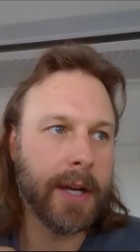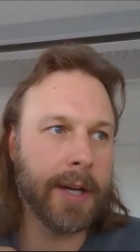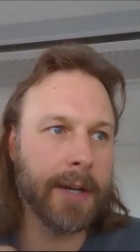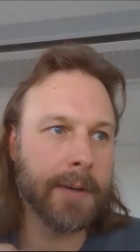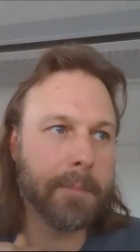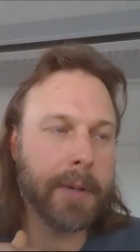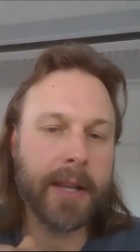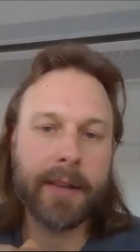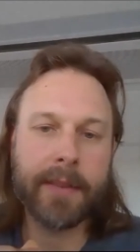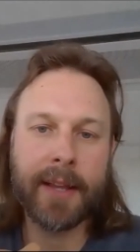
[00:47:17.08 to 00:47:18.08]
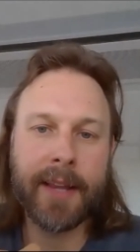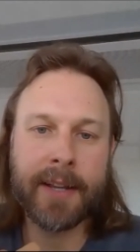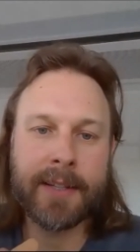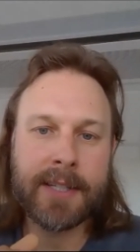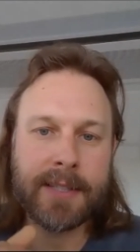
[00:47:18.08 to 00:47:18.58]
But a lot
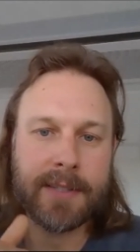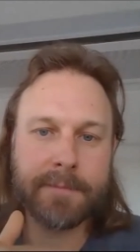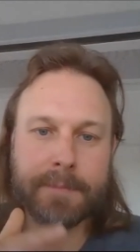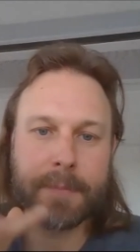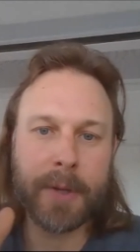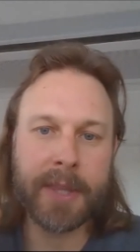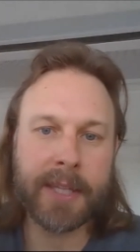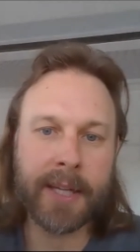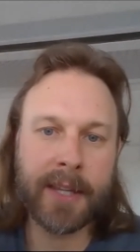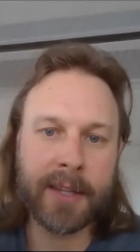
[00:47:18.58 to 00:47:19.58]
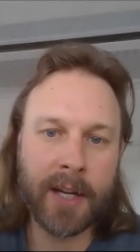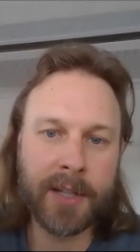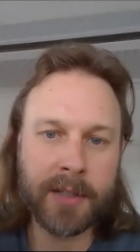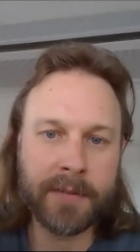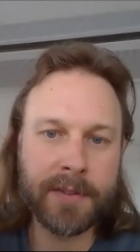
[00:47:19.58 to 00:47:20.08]
of this, with the
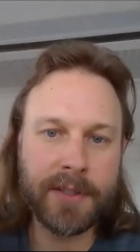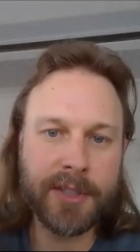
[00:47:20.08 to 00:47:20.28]
launch of